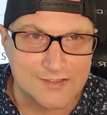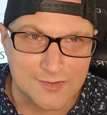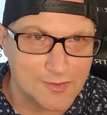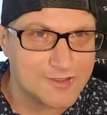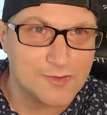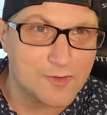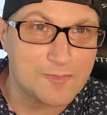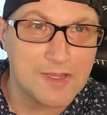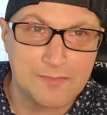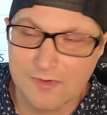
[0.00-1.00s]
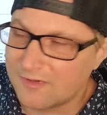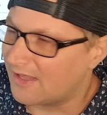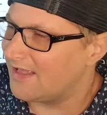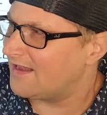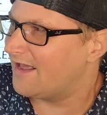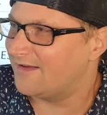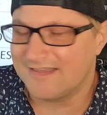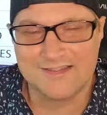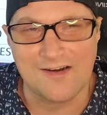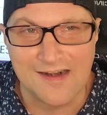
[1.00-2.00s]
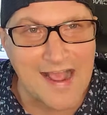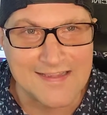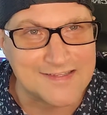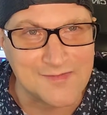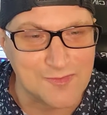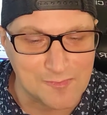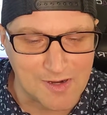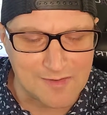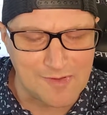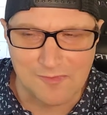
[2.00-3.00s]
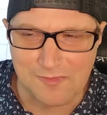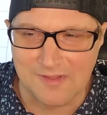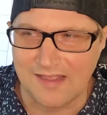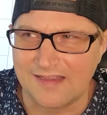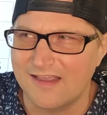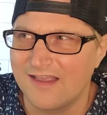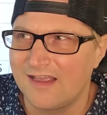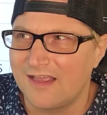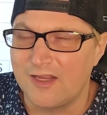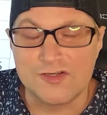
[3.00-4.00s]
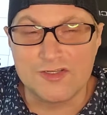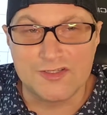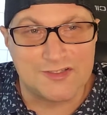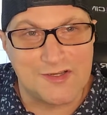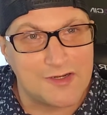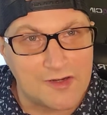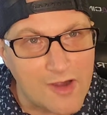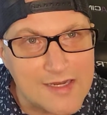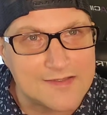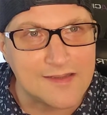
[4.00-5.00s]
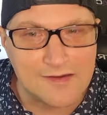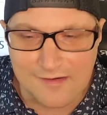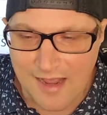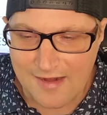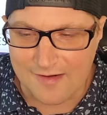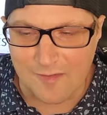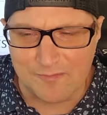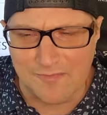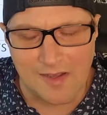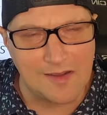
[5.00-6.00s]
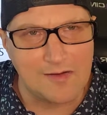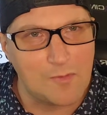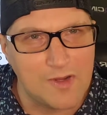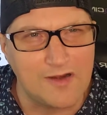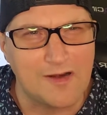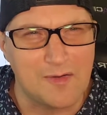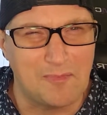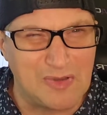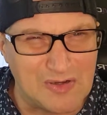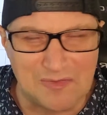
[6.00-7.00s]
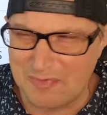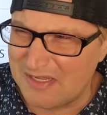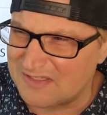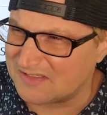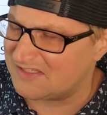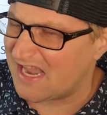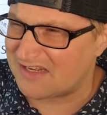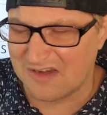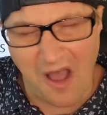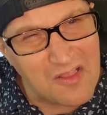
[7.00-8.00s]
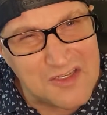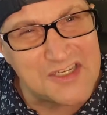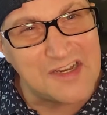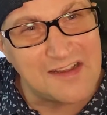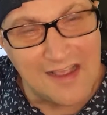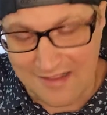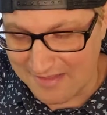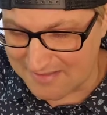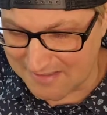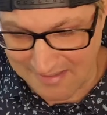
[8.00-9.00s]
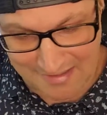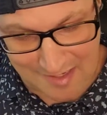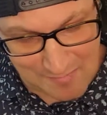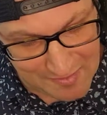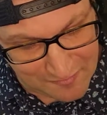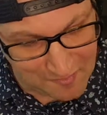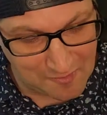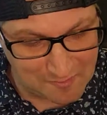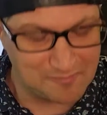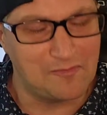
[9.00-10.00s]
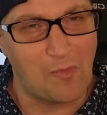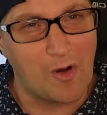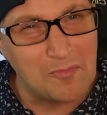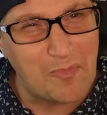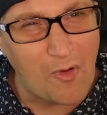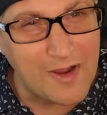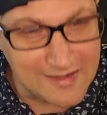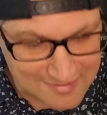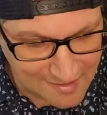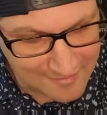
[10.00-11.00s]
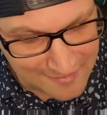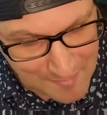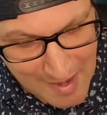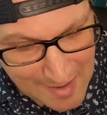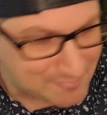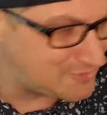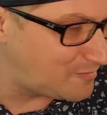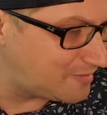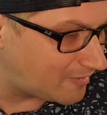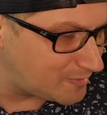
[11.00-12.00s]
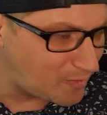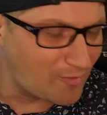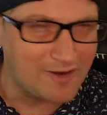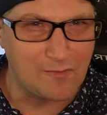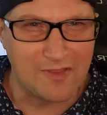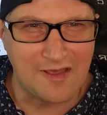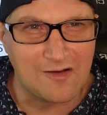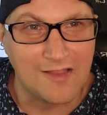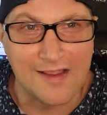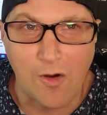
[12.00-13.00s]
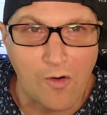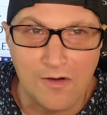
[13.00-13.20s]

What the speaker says: to door to people and I started asking for money, people would be like, "You're crazy. You're gonna build a piece of technology that's gonna get me from one point on the map to another point without like